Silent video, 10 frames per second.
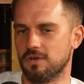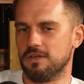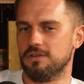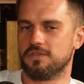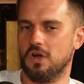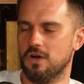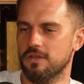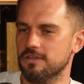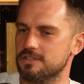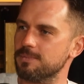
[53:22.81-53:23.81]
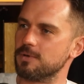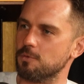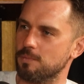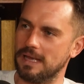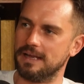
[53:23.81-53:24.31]
right, and you've got the
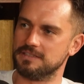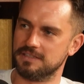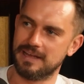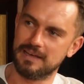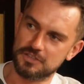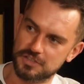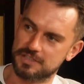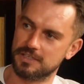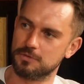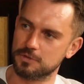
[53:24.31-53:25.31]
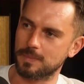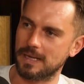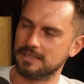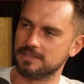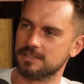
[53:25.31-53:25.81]
typical players in that logistical
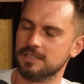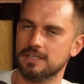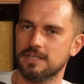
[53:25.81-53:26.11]
space,